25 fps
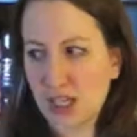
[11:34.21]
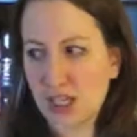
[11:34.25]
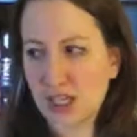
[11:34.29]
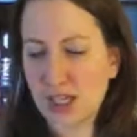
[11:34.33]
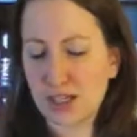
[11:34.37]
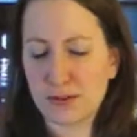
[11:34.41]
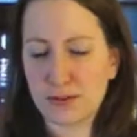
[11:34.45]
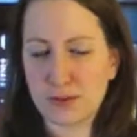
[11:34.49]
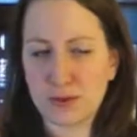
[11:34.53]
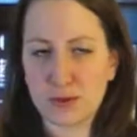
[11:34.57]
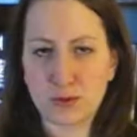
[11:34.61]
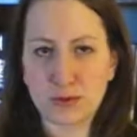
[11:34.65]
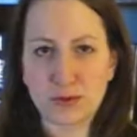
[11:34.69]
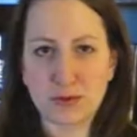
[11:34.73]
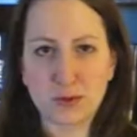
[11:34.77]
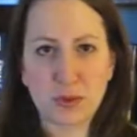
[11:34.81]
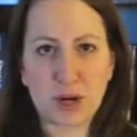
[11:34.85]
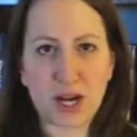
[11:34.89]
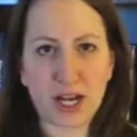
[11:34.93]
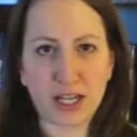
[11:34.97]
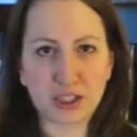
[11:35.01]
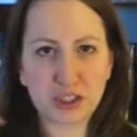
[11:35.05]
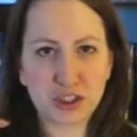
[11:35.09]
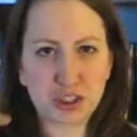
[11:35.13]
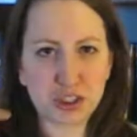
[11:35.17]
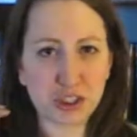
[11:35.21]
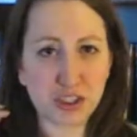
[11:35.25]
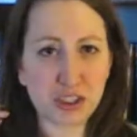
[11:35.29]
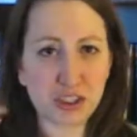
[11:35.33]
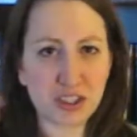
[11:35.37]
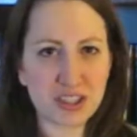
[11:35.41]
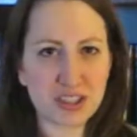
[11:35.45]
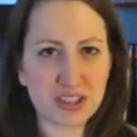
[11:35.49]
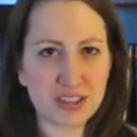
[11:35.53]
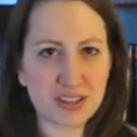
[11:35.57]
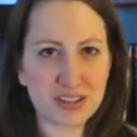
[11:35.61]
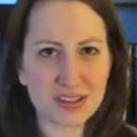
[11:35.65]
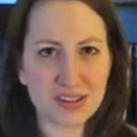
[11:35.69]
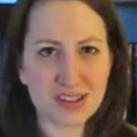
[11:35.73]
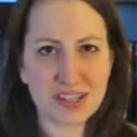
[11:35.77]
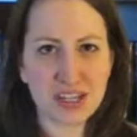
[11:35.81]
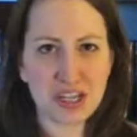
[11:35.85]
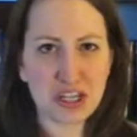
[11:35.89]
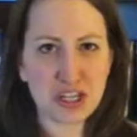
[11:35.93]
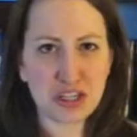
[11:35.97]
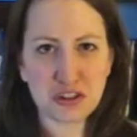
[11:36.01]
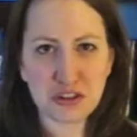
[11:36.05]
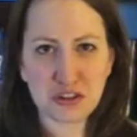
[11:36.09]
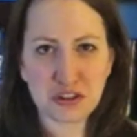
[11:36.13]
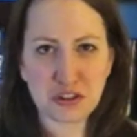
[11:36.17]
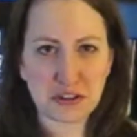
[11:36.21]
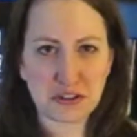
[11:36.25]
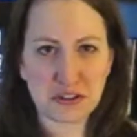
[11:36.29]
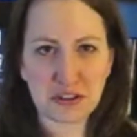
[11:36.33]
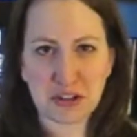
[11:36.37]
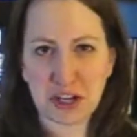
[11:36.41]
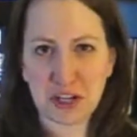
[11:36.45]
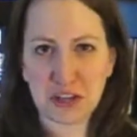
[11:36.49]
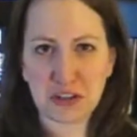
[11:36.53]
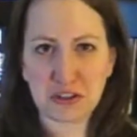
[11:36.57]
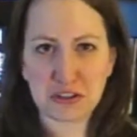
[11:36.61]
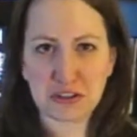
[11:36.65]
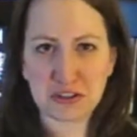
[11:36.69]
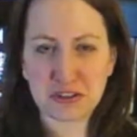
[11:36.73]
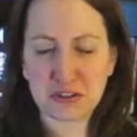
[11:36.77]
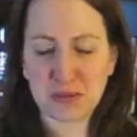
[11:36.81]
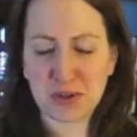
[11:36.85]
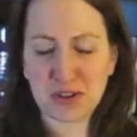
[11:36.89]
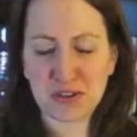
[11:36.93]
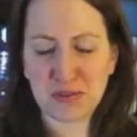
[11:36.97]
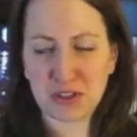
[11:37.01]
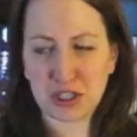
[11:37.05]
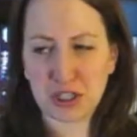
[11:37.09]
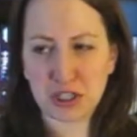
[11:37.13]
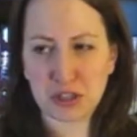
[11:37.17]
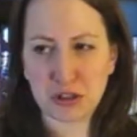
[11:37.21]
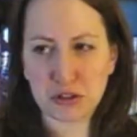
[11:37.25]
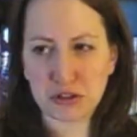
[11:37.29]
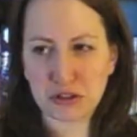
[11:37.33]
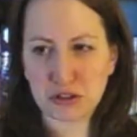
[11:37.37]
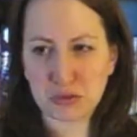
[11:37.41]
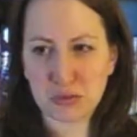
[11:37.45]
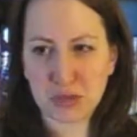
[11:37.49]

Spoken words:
If you've watched certain others of my videos,